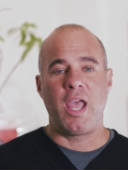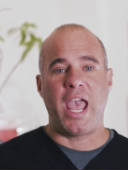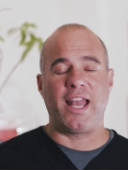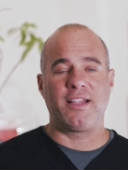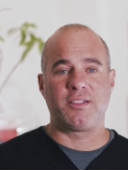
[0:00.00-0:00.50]

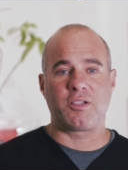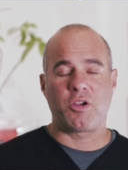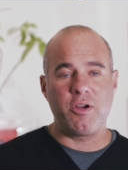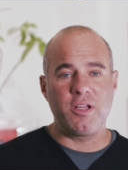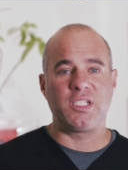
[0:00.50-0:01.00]
and as a
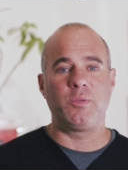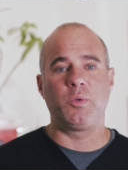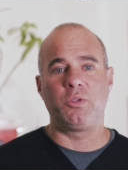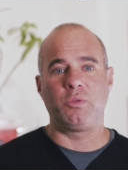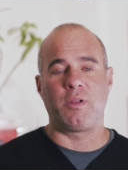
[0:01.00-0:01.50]
courtesy,
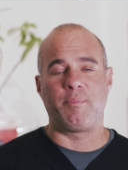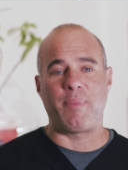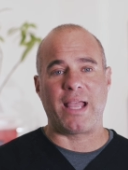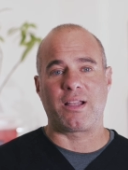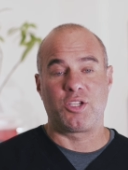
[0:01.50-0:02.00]
we'll do
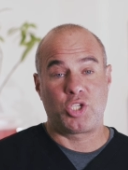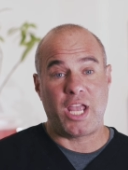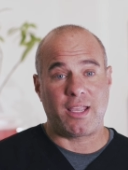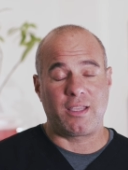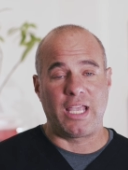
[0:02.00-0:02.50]
a
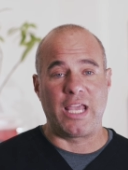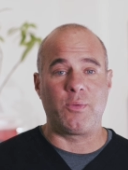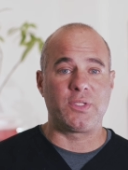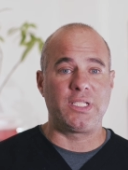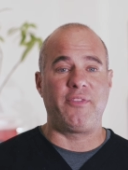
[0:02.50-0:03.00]
check, and
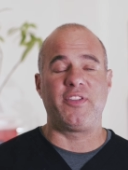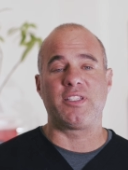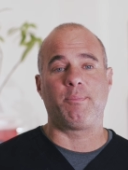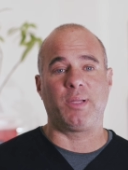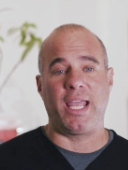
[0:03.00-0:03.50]
we'll see if it's
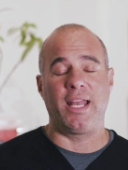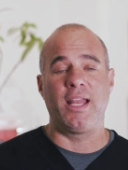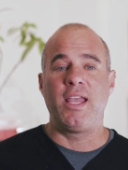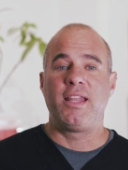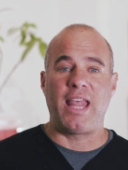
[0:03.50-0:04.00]
a plan
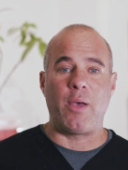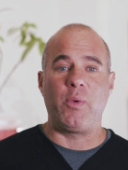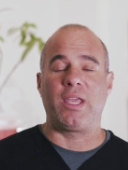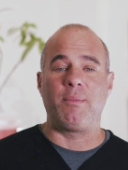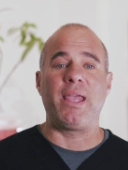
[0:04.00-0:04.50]
that we
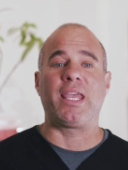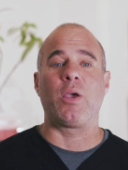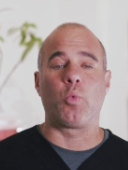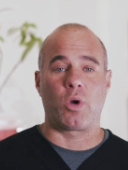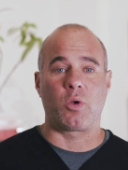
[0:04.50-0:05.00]
can make
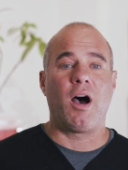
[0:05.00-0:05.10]
it work.